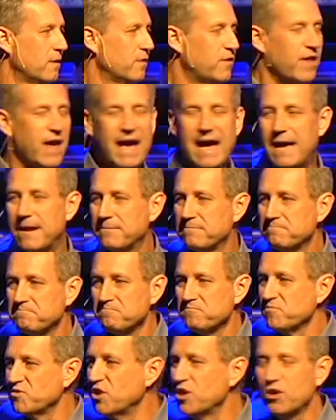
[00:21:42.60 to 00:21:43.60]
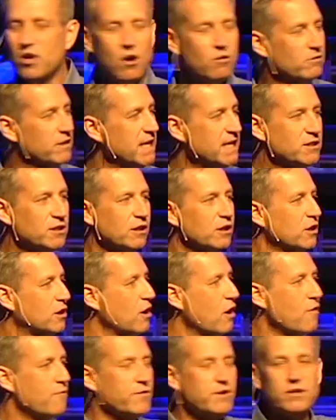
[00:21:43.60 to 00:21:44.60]
That you don't need to look
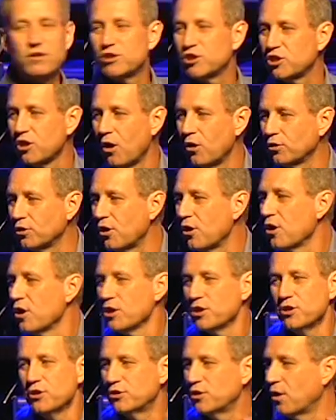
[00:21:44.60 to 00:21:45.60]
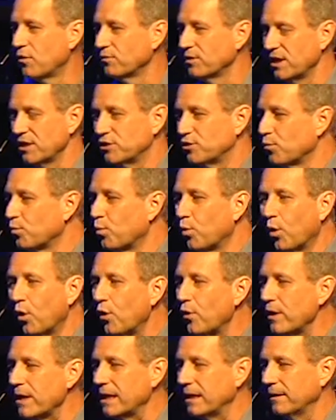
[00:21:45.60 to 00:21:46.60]
over your shoulder. You don't need to
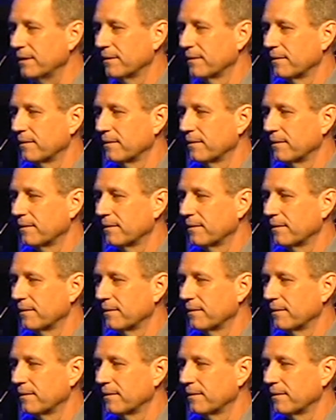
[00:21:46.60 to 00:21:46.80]
worry.